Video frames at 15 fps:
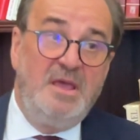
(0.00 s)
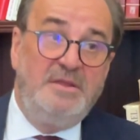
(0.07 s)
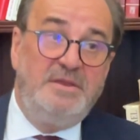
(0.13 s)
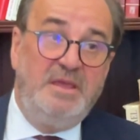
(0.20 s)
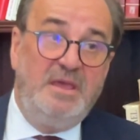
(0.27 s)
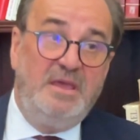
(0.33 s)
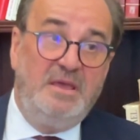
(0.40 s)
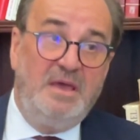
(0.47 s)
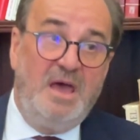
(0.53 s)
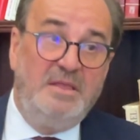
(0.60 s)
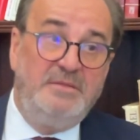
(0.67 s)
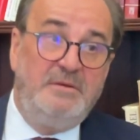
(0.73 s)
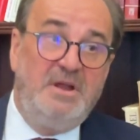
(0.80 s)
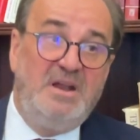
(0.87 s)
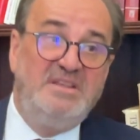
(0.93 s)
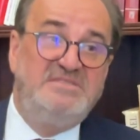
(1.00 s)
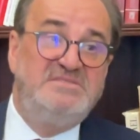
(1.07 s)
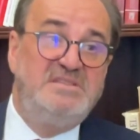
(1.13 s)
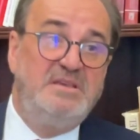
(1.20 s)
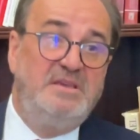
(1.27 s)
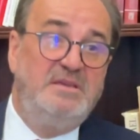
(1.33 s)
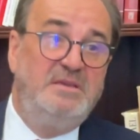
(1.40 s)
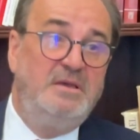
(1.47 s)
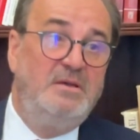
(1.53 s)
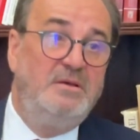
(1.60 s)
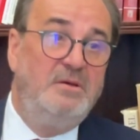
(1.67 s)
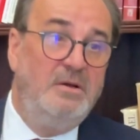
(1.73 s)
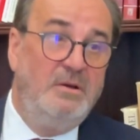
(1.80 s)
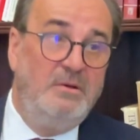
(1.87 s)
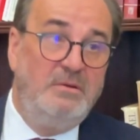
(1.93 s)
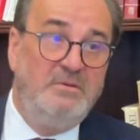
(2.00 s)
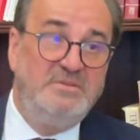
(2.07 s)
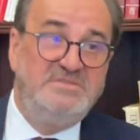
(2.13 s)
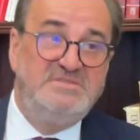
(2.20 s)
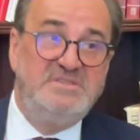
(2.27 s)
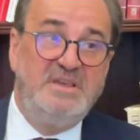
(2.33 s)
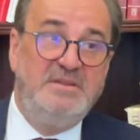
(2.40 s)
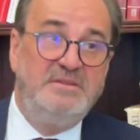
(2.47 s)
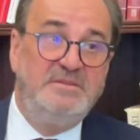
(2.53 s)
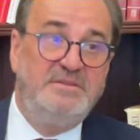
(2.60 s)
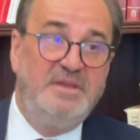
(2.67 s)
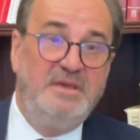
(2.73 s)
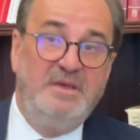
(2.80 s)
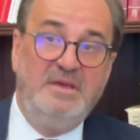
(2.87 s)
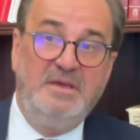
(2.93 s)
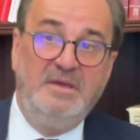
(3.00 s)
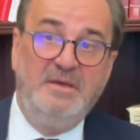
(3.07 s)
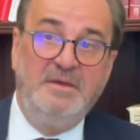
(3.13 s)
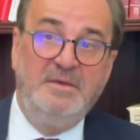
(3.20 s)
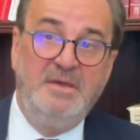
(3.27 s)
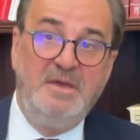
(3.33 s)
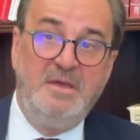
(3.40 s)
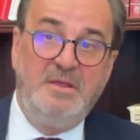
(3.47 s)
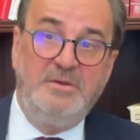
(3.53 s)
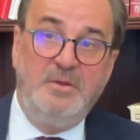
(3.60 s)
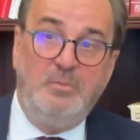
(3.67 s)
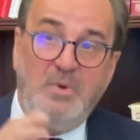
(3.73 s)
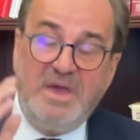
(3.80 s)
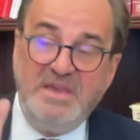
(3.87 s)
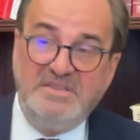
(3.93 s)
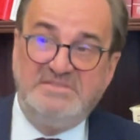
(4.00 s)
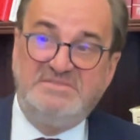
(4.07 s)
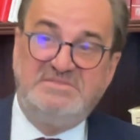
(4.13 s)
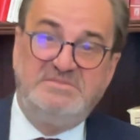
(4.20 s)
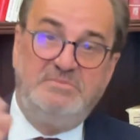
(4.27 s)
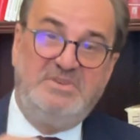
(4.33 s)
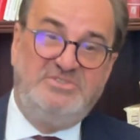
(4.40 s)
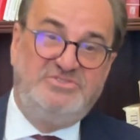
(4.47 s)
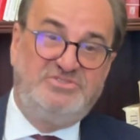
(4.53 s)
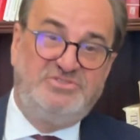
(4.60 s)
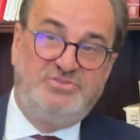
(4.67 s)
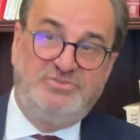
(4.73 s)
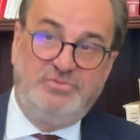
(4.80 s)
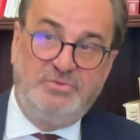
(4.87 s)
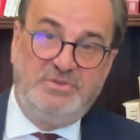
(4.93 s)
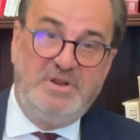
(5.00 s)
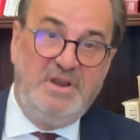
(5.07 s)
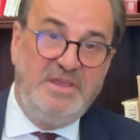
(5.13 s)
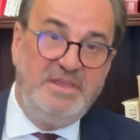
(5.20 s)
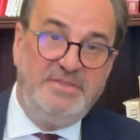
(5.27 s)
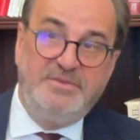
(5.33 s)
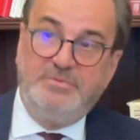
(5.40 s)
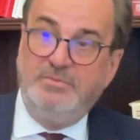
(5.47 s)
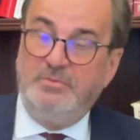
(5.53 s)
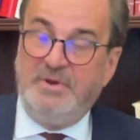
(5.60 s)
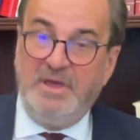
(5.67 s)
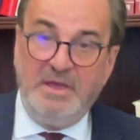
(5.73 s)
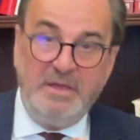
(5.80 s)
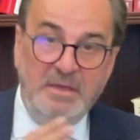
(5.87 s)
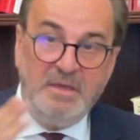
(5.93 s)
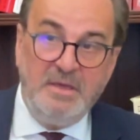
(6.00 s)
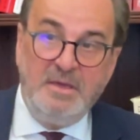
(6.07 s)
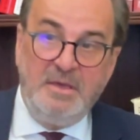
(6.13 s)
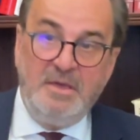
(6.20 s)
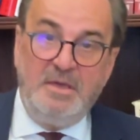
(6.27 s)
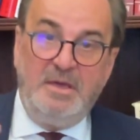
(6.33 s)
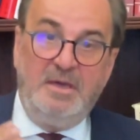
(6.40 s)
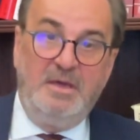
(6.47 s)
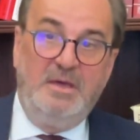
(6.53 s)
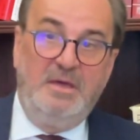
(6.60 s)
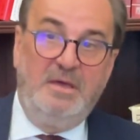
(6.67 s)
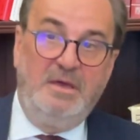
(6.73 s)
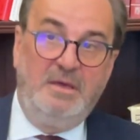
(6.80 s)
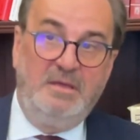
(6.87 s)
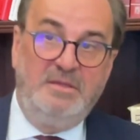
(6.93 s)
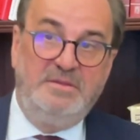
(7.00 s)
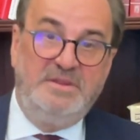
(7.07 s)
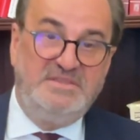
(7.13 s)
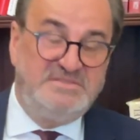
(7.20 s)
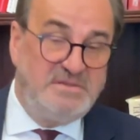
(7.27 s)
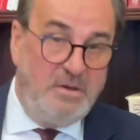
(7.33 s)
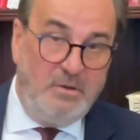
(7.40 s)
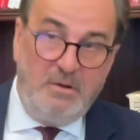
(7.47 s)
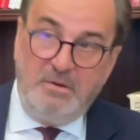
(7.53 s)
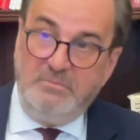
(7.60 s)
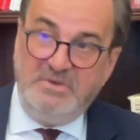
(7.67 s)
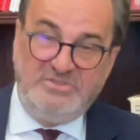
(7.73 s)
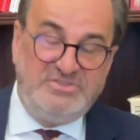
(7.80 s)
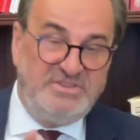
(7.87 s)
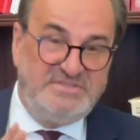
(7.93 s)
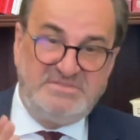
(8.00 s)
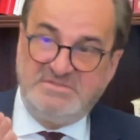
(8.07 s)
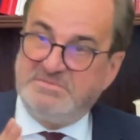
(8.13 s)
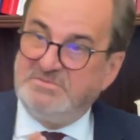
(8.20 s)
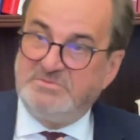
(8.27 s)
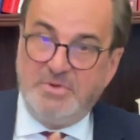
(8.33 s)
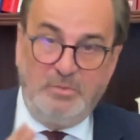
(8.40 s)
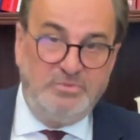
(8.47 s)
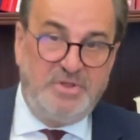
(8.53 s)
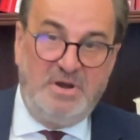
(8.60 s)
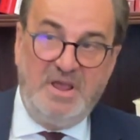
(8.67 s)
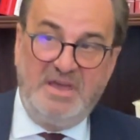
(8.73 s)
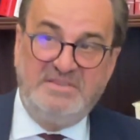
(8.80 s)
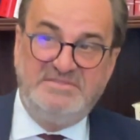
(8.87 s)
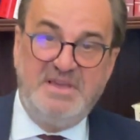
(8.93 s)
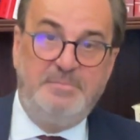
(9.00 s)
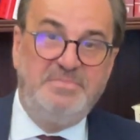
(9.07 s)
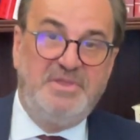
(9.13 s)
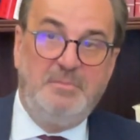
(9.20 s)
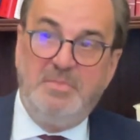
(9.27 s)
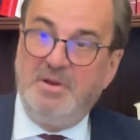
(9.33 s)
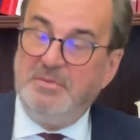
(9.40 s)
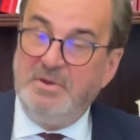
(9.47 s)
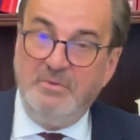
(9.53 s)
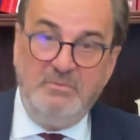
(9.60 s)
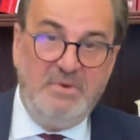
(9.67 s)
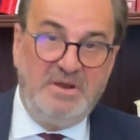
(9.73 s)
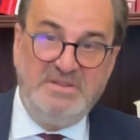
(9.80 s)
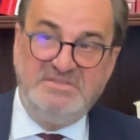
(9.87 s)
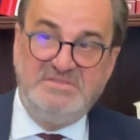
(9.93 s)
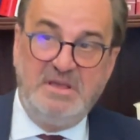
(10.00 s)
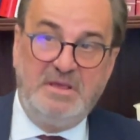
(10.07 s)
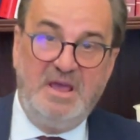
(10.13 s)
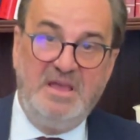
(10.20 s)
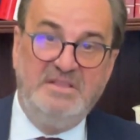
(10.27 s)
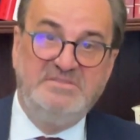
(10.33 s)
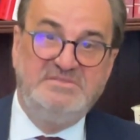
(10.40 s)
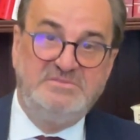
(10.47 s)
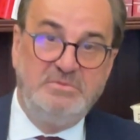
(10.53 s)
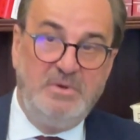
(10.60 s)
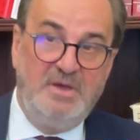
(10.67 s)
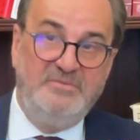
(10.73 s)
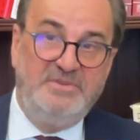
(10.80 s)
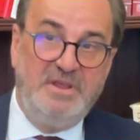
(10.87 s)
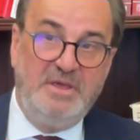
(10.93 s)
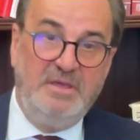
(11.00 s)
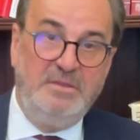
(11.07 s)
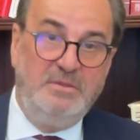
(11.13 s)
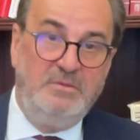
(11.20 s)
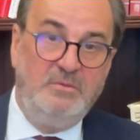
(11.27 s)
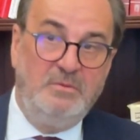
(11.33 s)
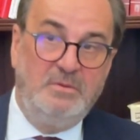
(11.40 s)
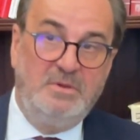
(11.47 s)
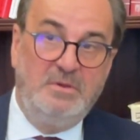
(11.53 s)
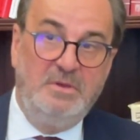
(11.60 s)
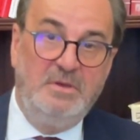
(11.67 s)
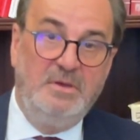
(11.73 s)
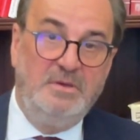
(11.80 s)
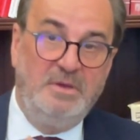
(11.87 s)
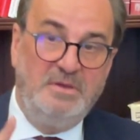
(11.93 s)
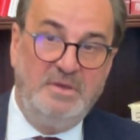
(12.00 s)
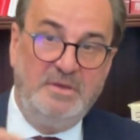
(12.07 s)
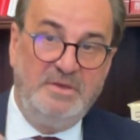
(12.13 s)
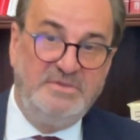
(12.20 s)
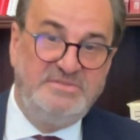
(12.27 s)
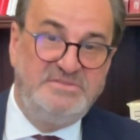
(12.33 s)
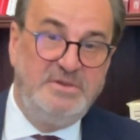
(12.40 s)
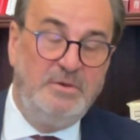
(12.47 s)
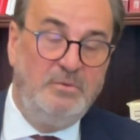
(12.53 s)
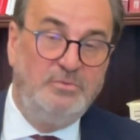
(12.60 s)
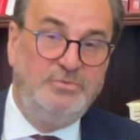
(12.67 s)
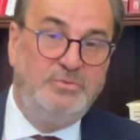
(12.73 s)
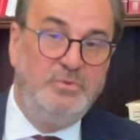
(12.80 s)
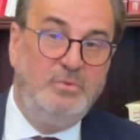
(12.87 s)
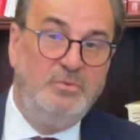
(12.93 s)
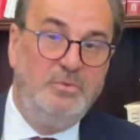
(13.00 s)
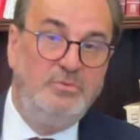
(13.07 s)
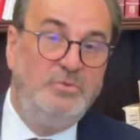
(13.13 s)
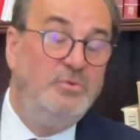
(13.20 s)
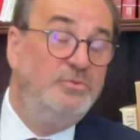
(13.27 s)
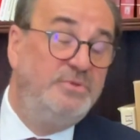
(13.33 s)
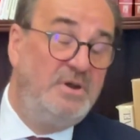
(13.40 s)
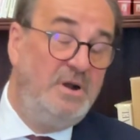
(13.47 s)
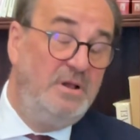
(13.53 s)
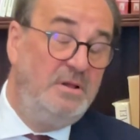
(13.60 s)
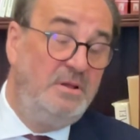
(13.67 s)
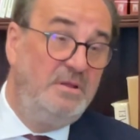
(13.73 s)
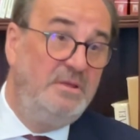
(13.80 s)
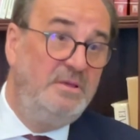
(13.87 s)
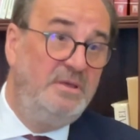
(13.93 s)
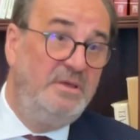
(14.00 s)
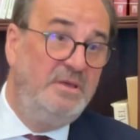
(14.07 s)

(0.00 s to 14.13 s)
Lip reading: the unrealistic goals, and the ways which should lead to this goal, which is totally acceptable. No one is against to have the new CO2 neutral